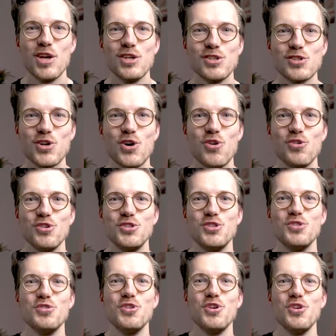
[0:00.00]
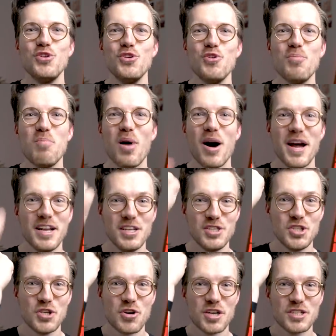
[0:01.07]
So should you buy the
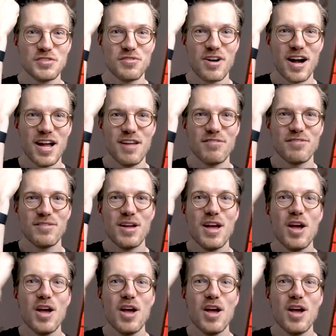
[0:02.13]
Charge 5?